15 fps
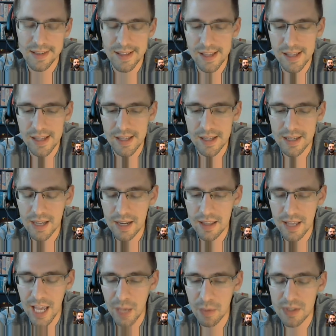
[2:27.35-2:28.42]

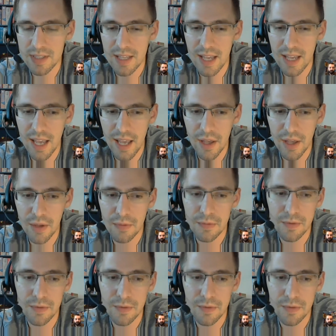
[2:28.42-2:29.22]
habits they have.